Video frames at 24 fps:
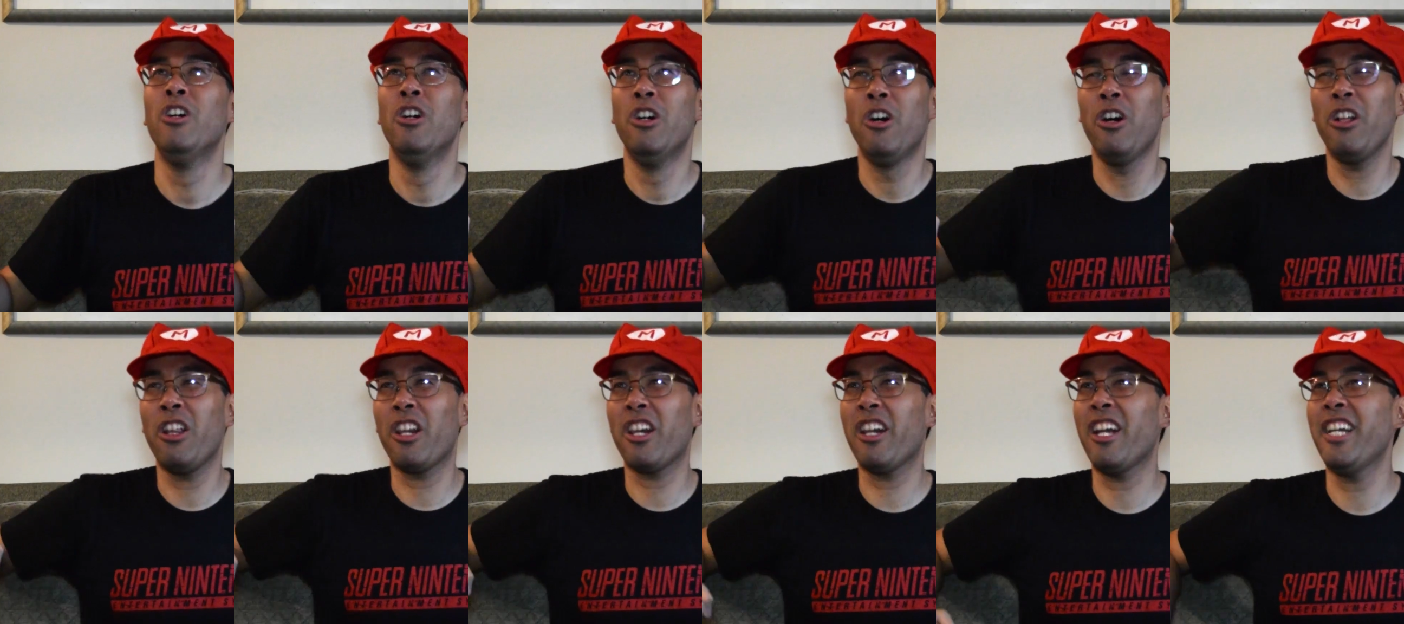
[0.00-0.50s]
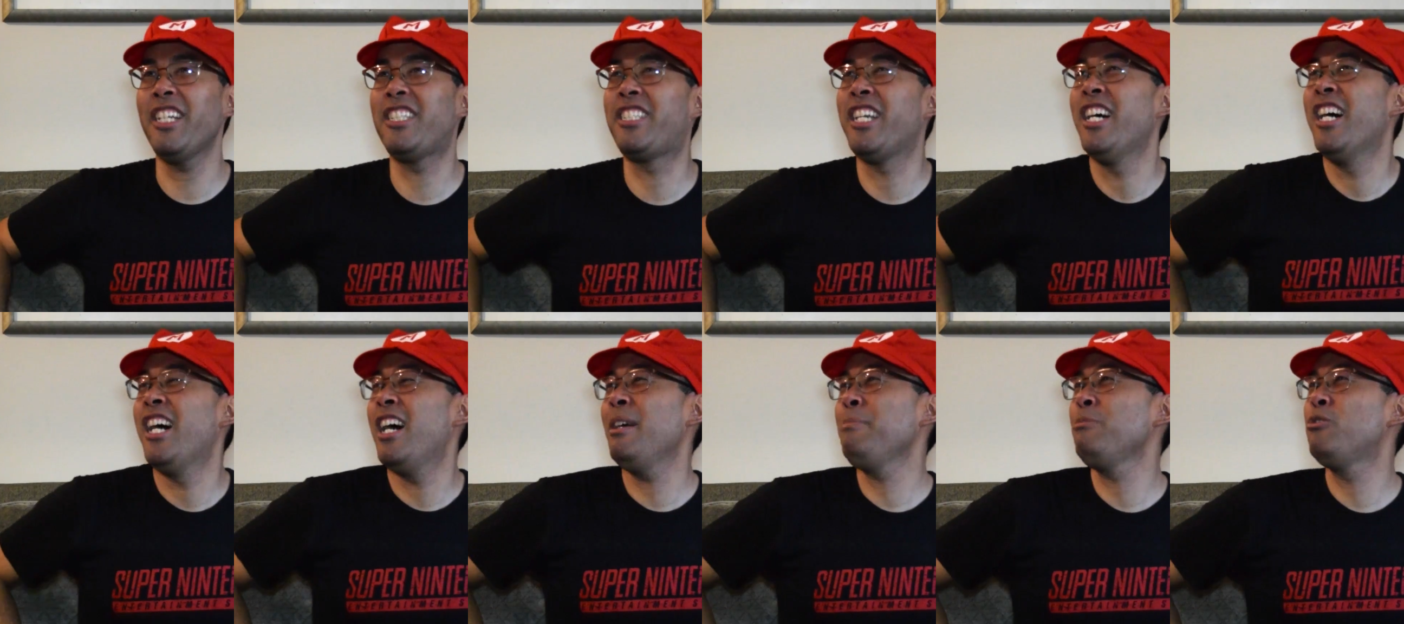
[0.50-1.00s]
all right,
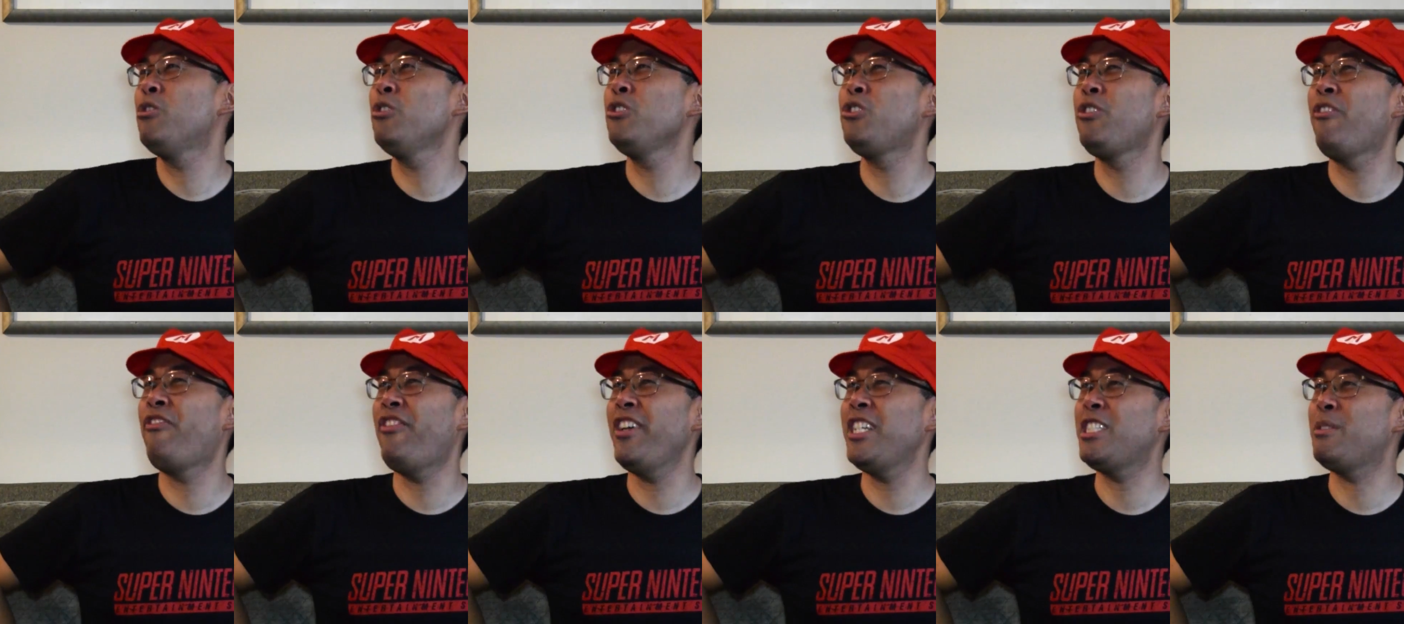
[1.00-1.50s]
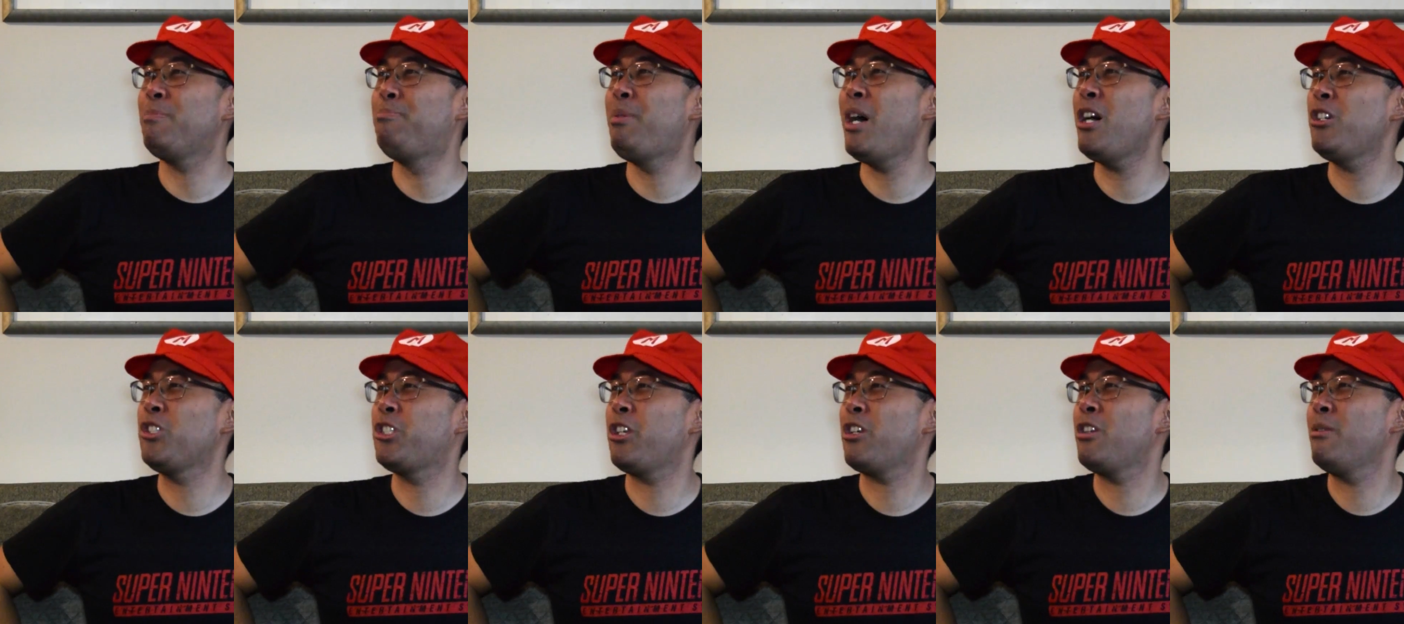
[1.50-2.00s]
I'm going to face
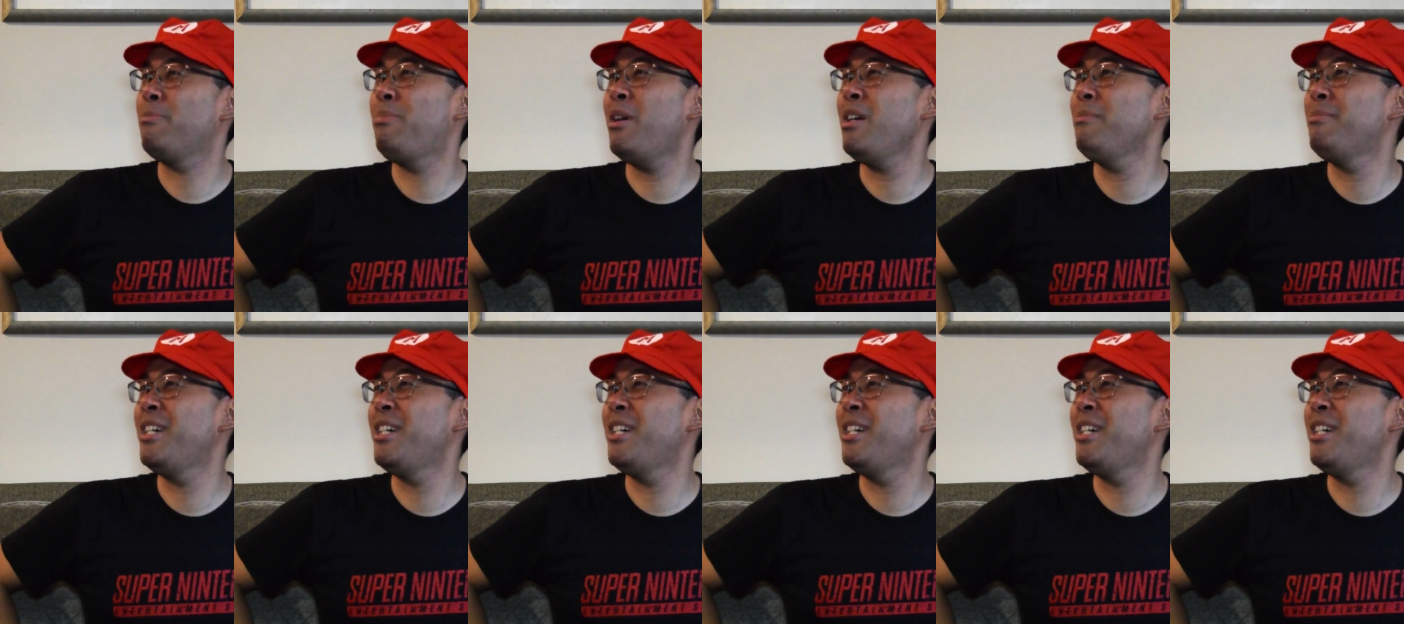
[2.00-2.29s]
Bowser by